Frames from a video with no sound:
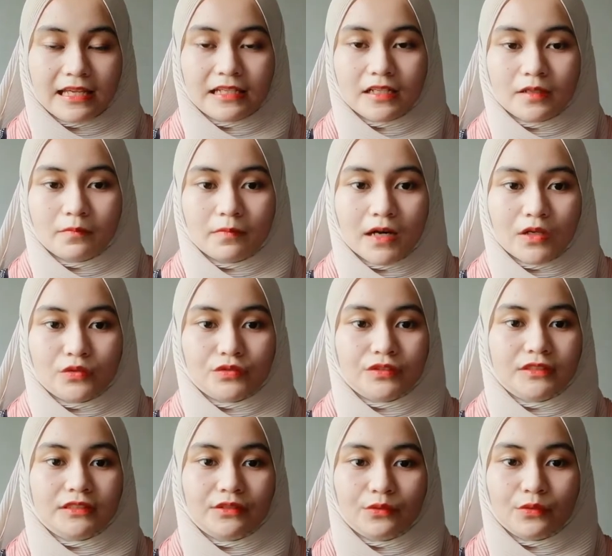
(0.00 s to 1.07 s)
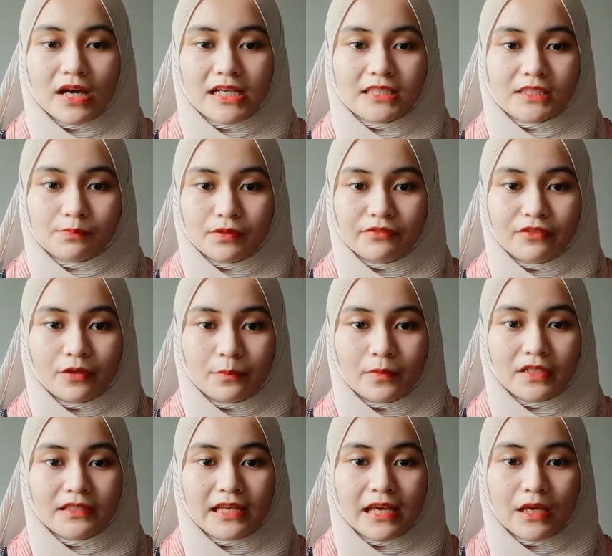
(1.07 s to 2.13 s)
and about the ride's
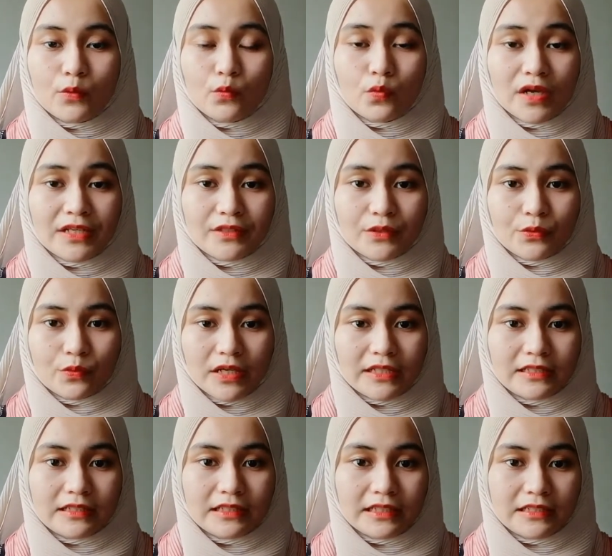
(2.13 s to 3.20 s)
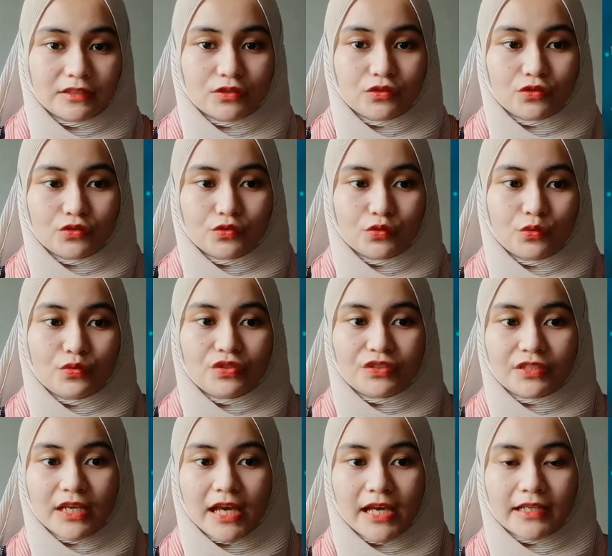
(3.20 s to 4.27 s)
performance and when the ride needs to
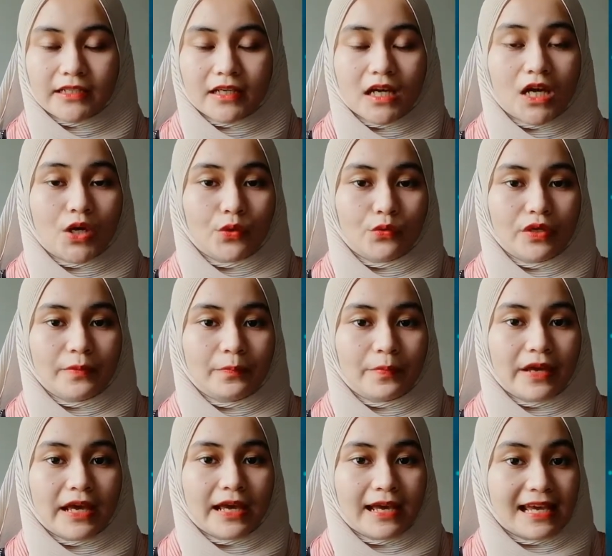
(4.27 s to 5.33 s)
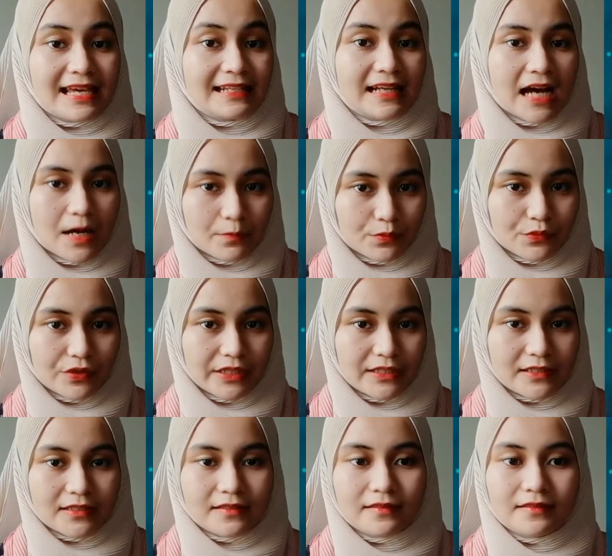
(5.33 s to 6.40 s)
check, repair, and
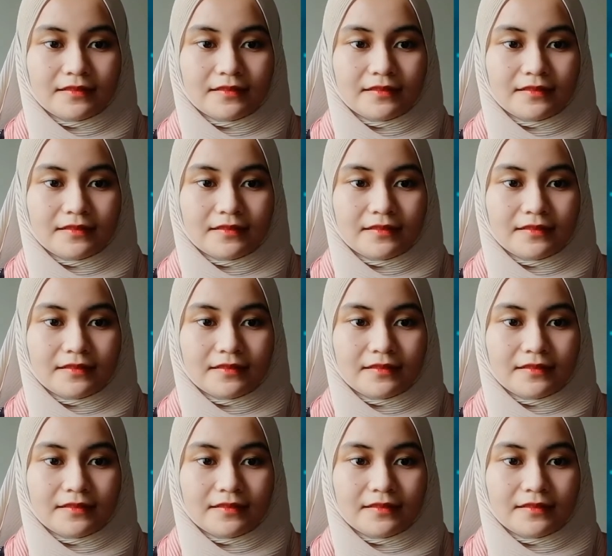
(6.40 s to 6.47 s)
upgrade.